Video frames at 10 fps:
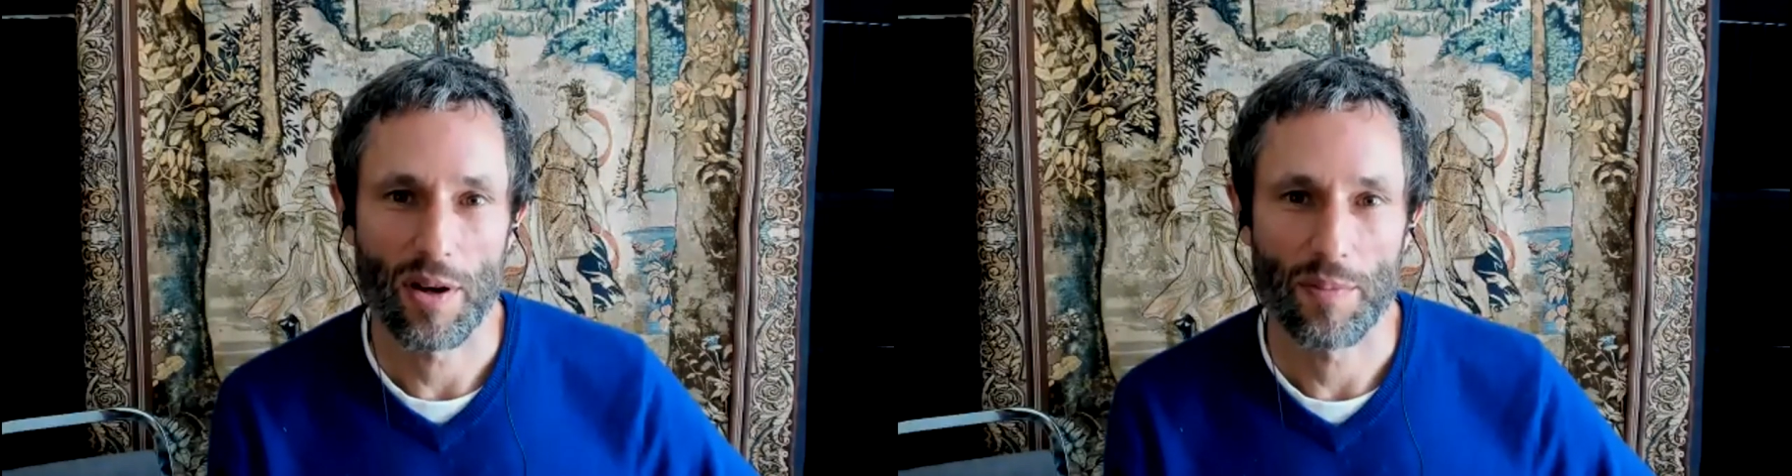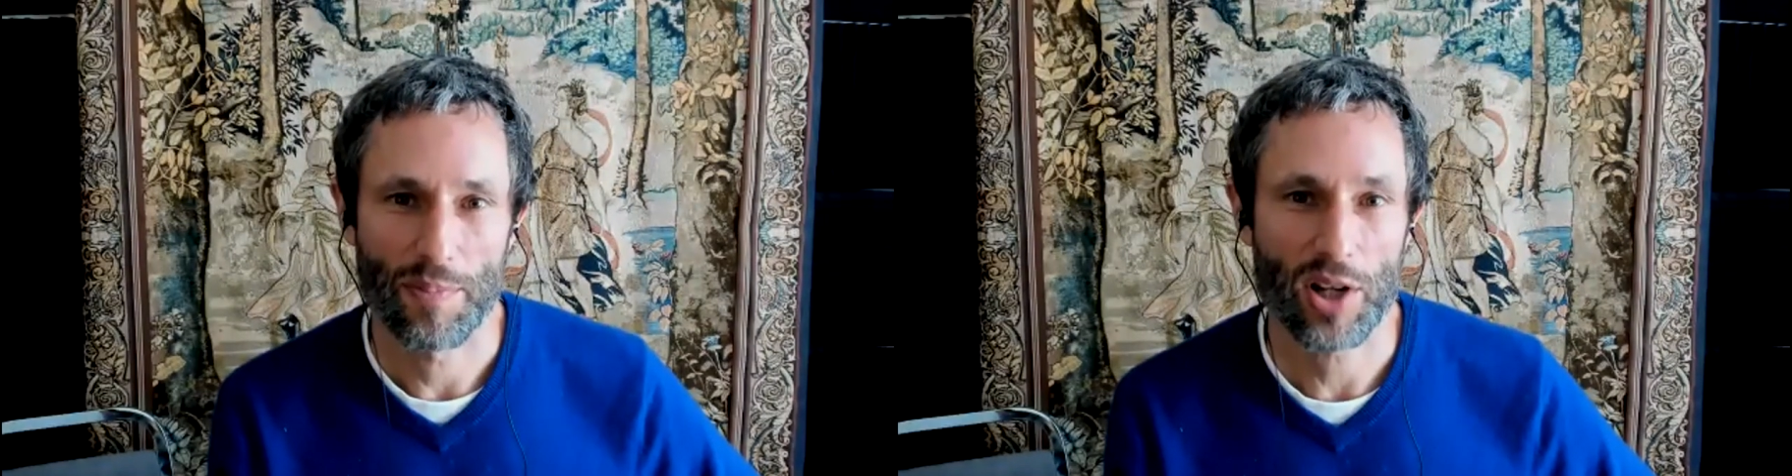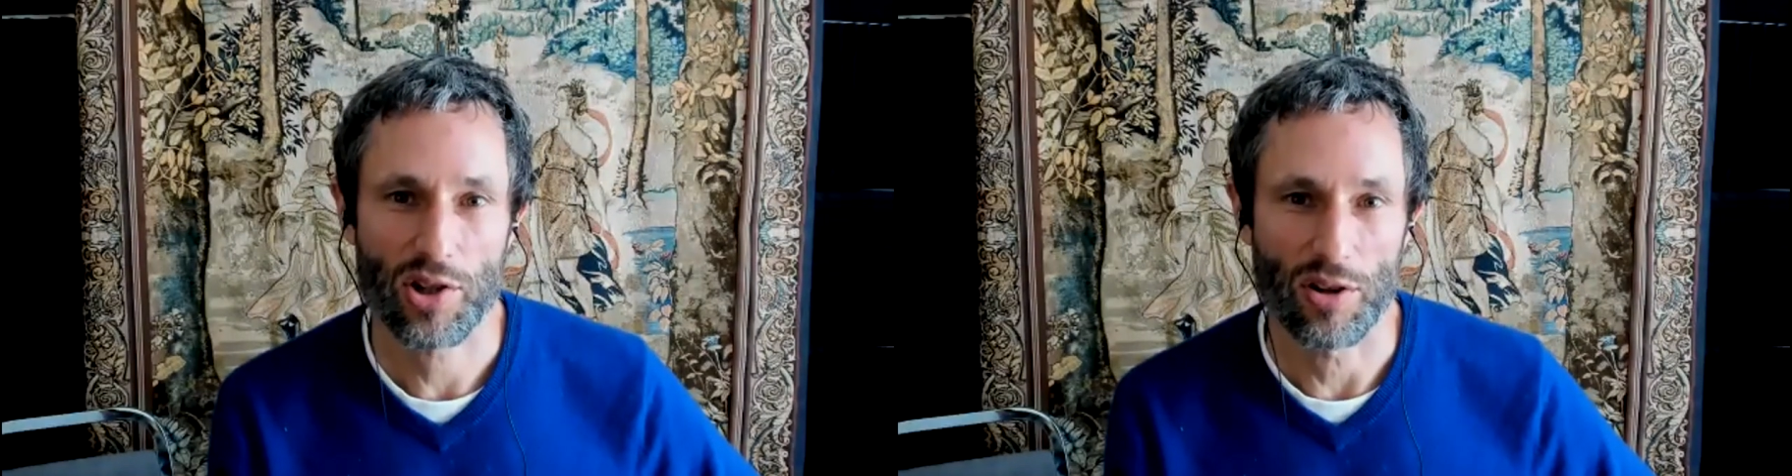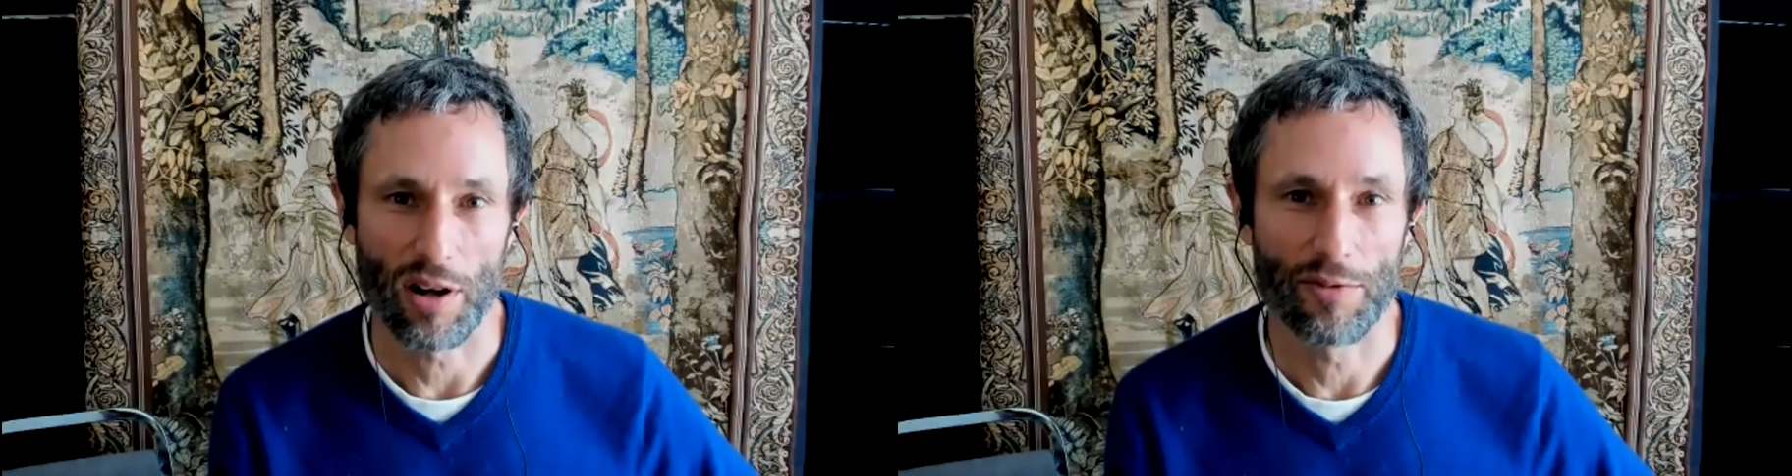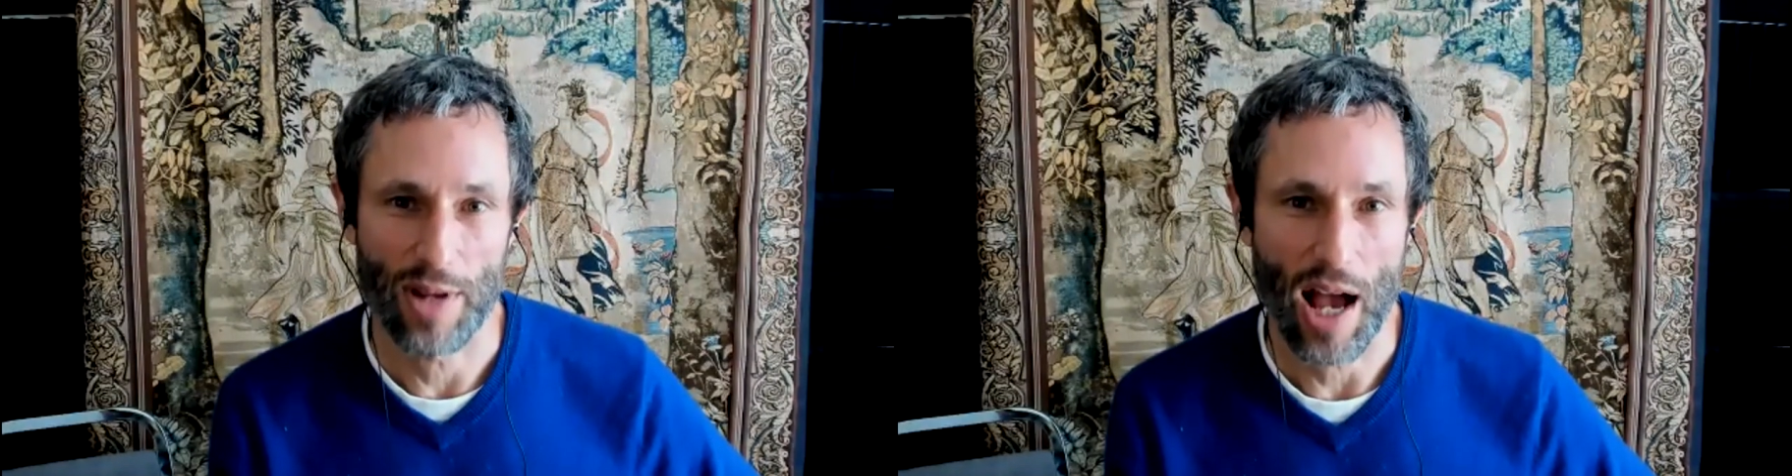picture
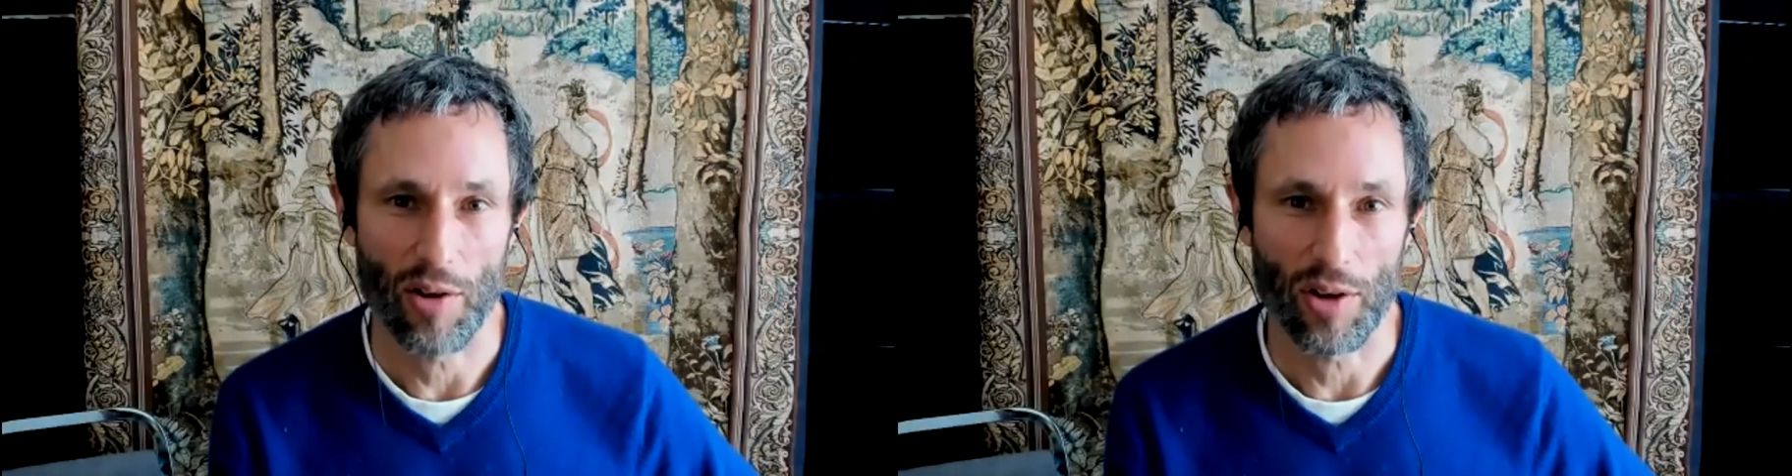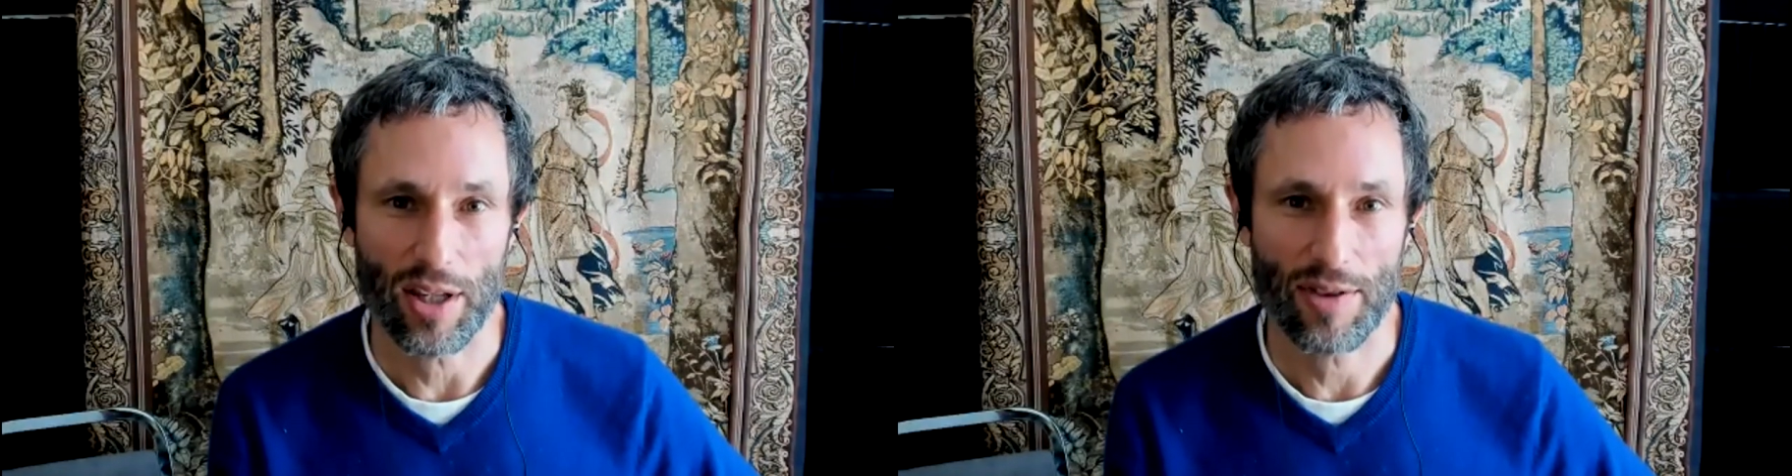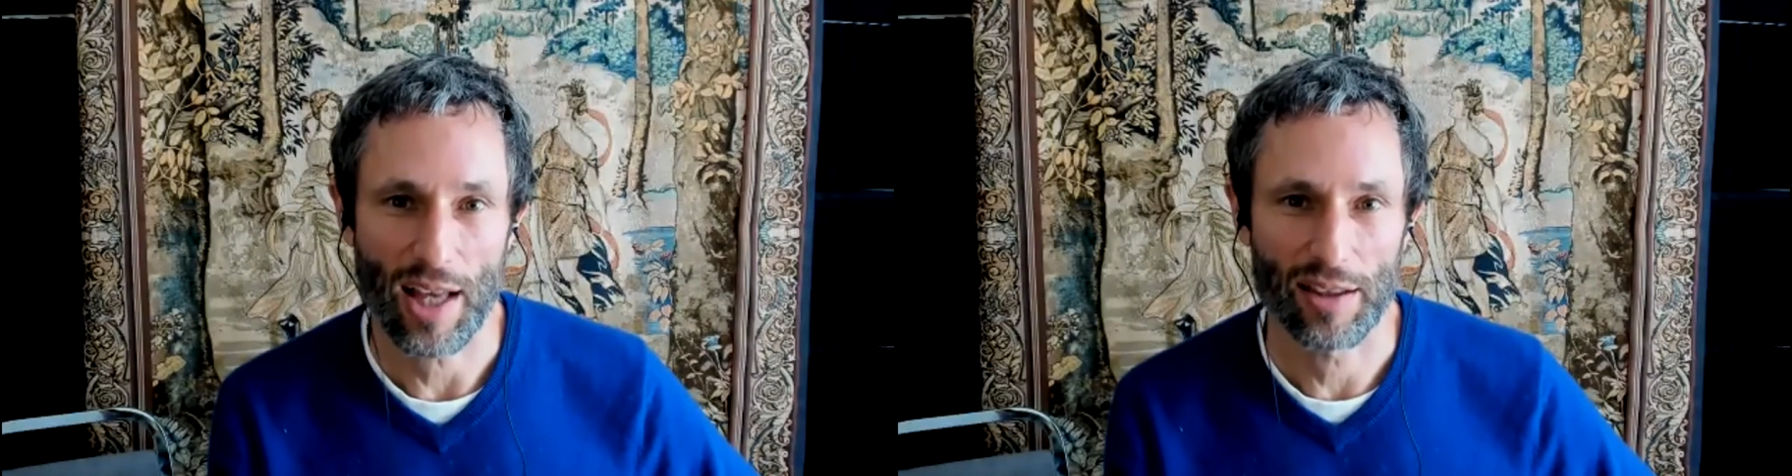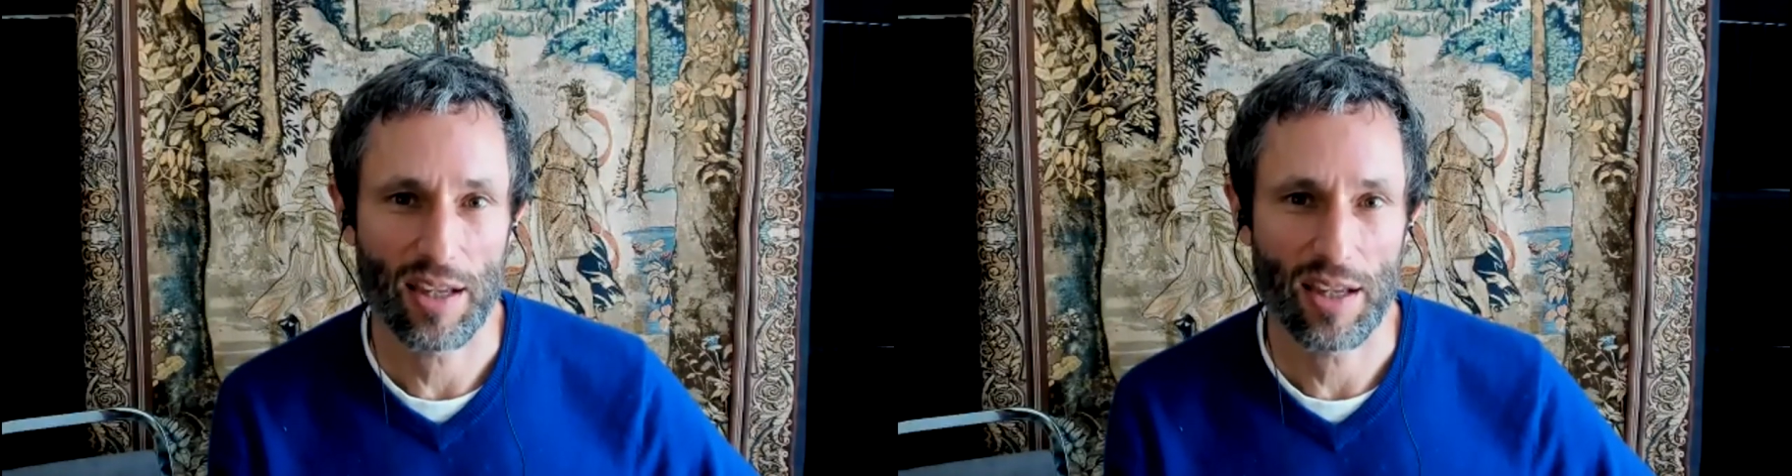of reality that